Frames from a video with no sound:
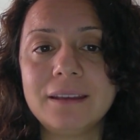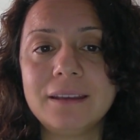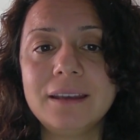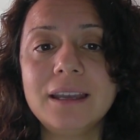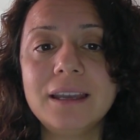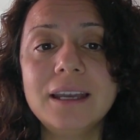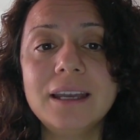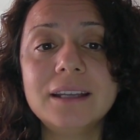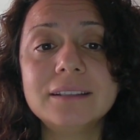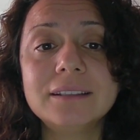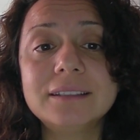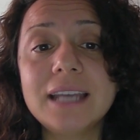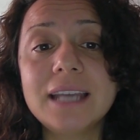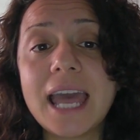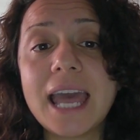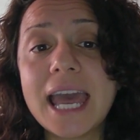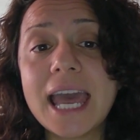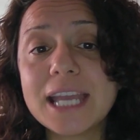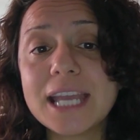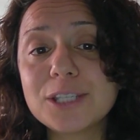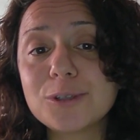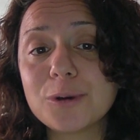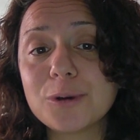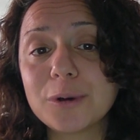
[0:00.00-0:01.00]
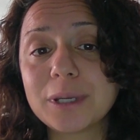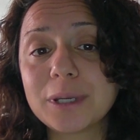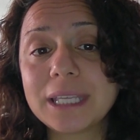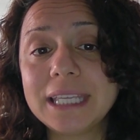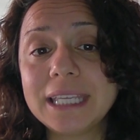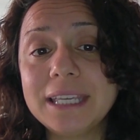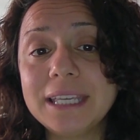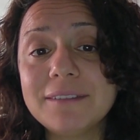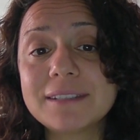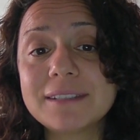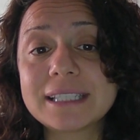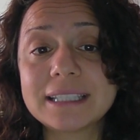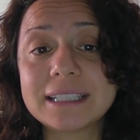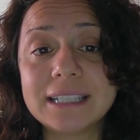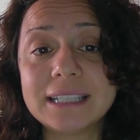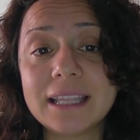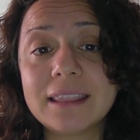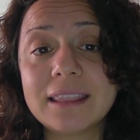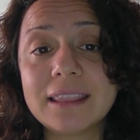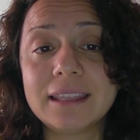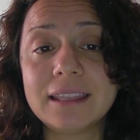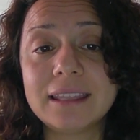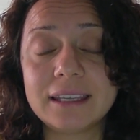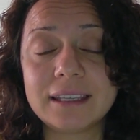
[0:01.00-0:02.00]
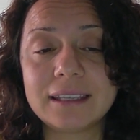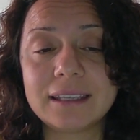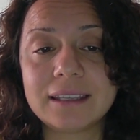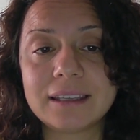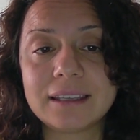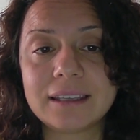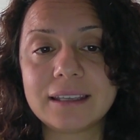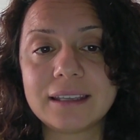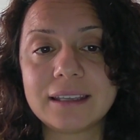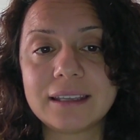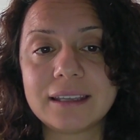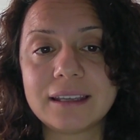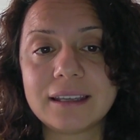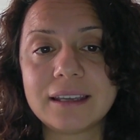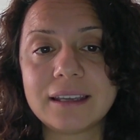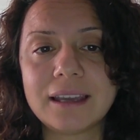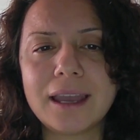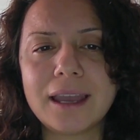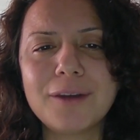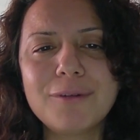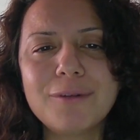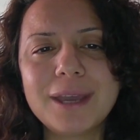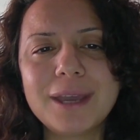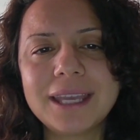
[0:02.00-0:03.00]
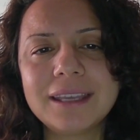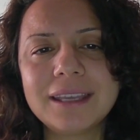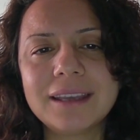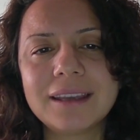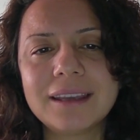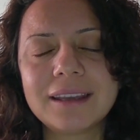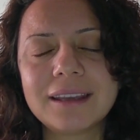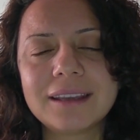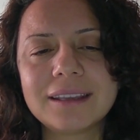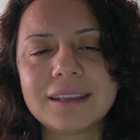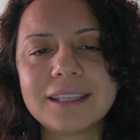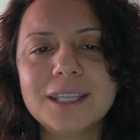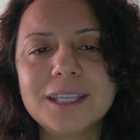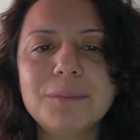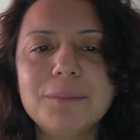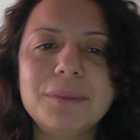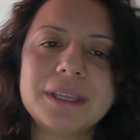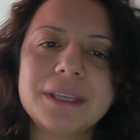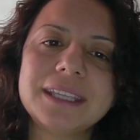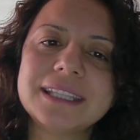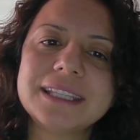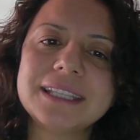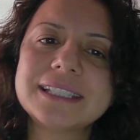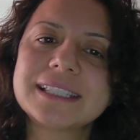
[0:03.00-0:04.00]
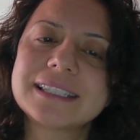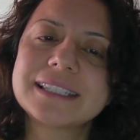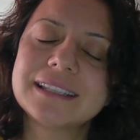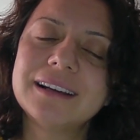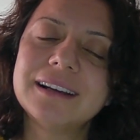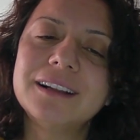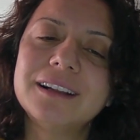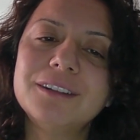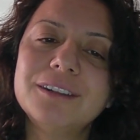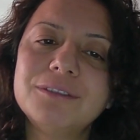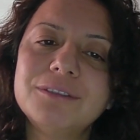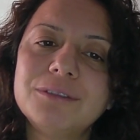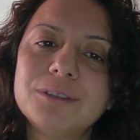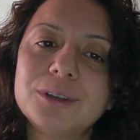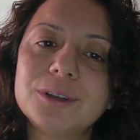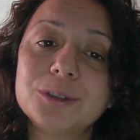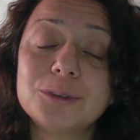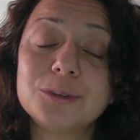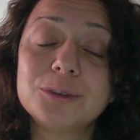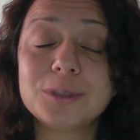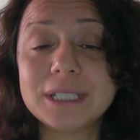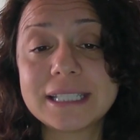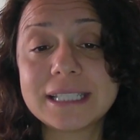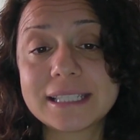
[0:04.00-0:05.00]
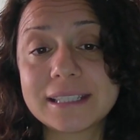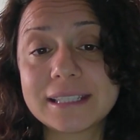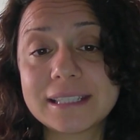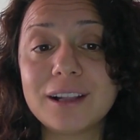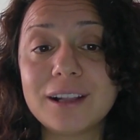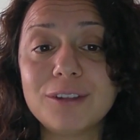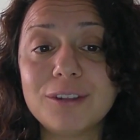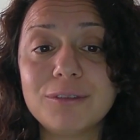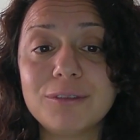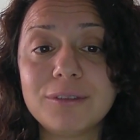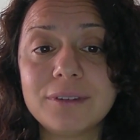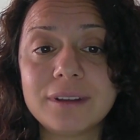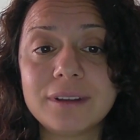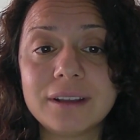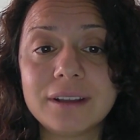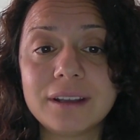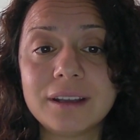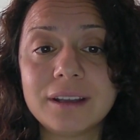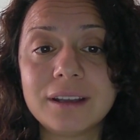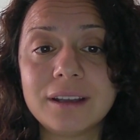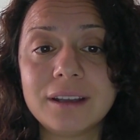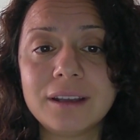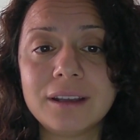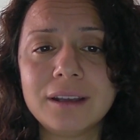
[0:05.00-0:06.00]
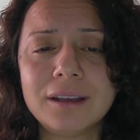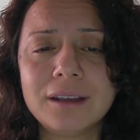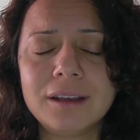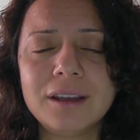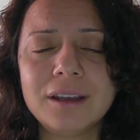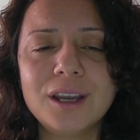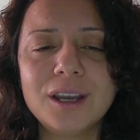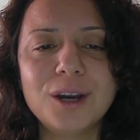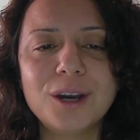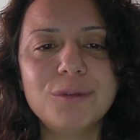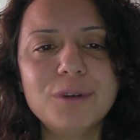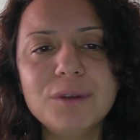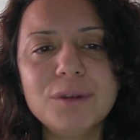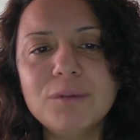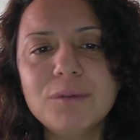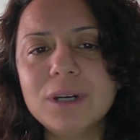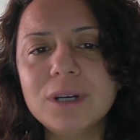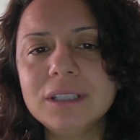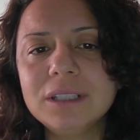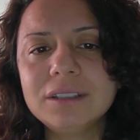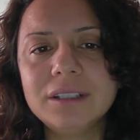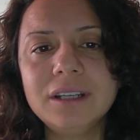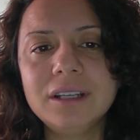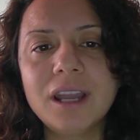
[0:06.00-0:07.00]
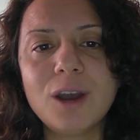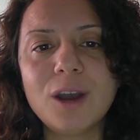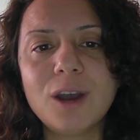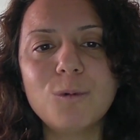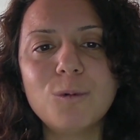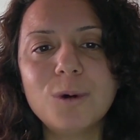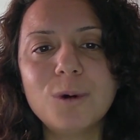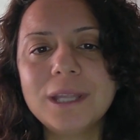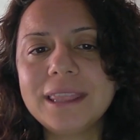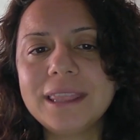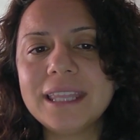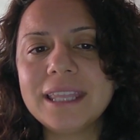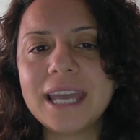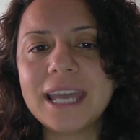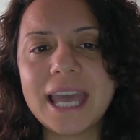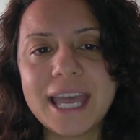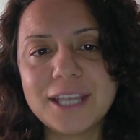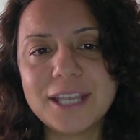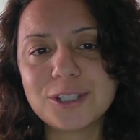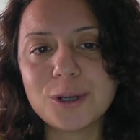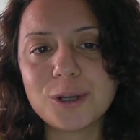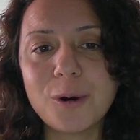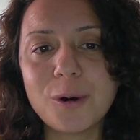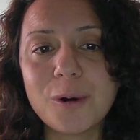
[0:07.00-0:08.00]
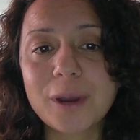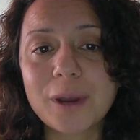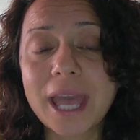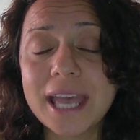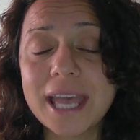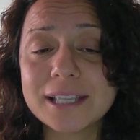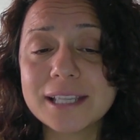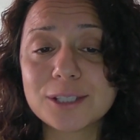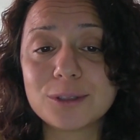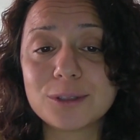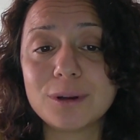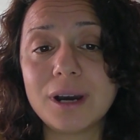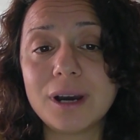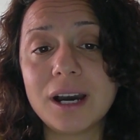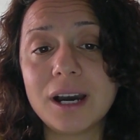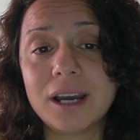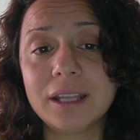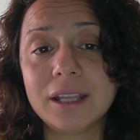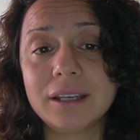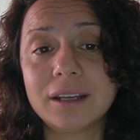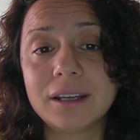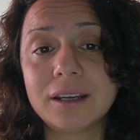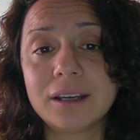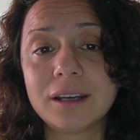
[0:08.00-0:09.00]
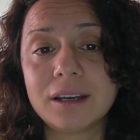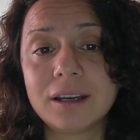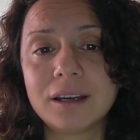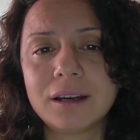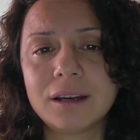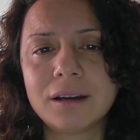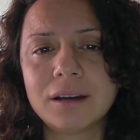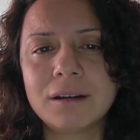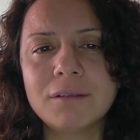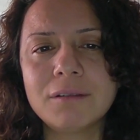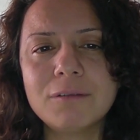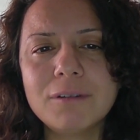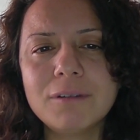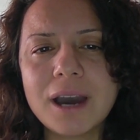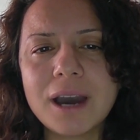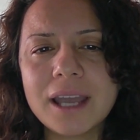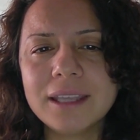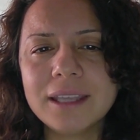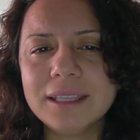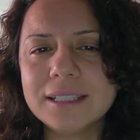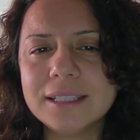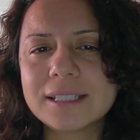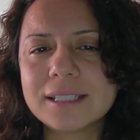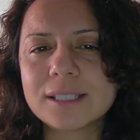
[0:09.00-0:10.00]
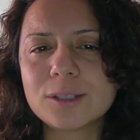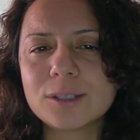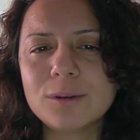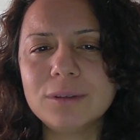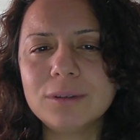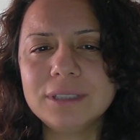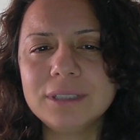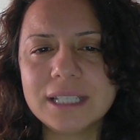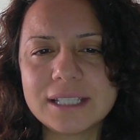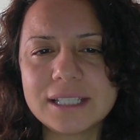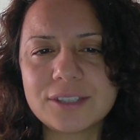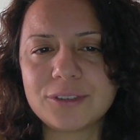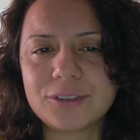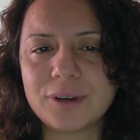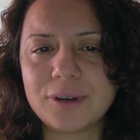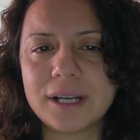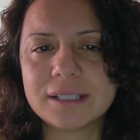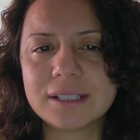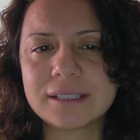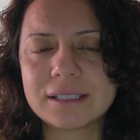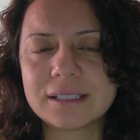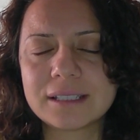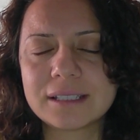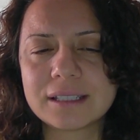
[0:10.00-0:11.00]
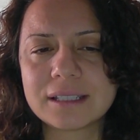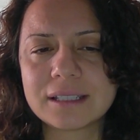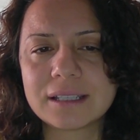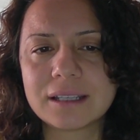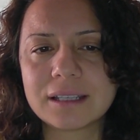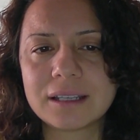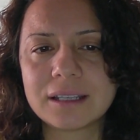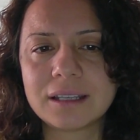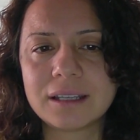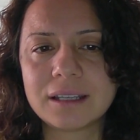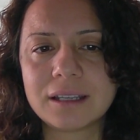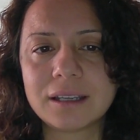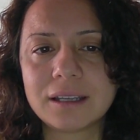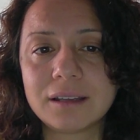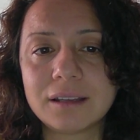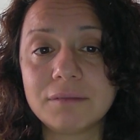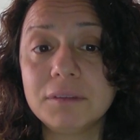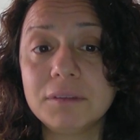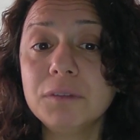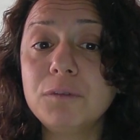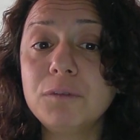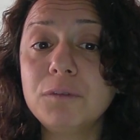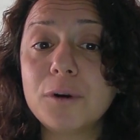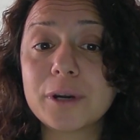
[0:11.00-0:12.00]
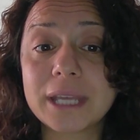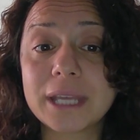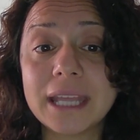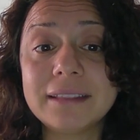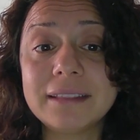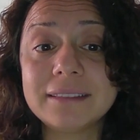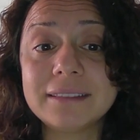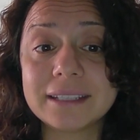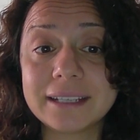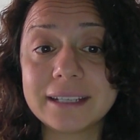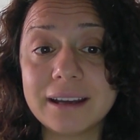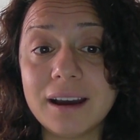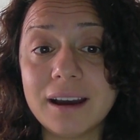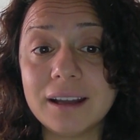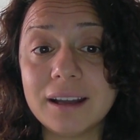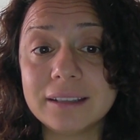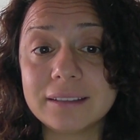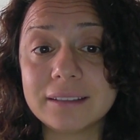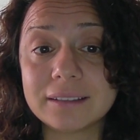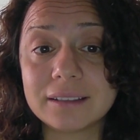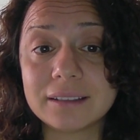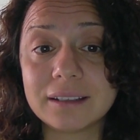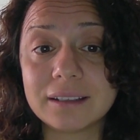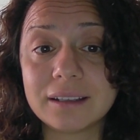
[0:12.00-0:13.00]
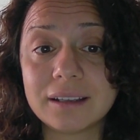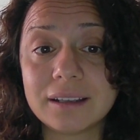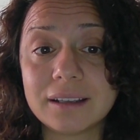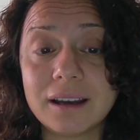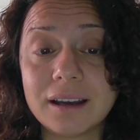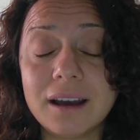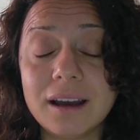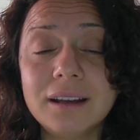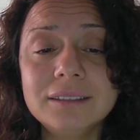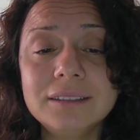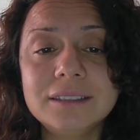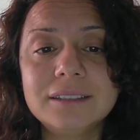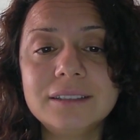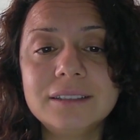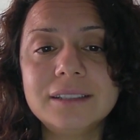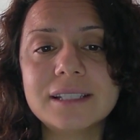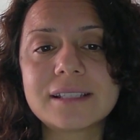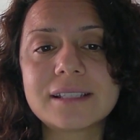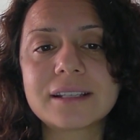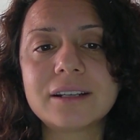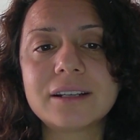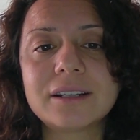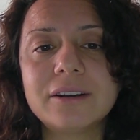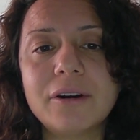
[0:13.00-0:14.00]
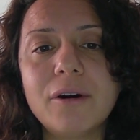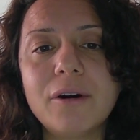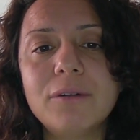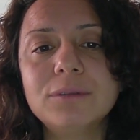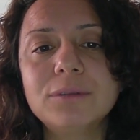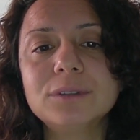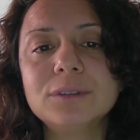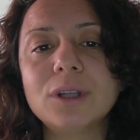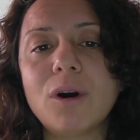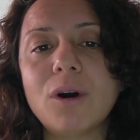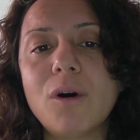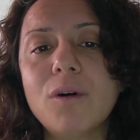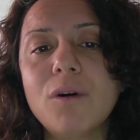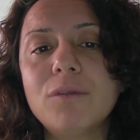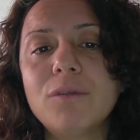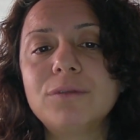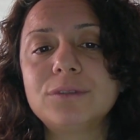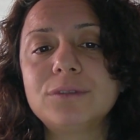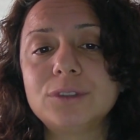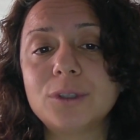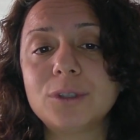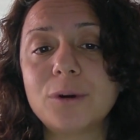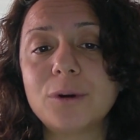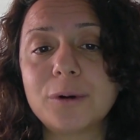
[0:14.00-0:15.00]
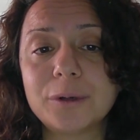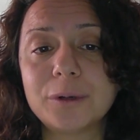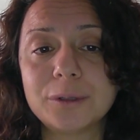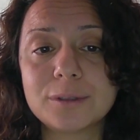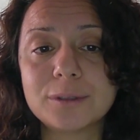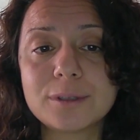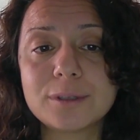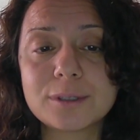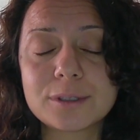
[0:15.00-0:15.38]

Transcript: The hedgehog gives nothing away, keeping itself to itself. We wonder what the hedgehog has to hide, why it so distrusts. We forget the God under this crown of thorns.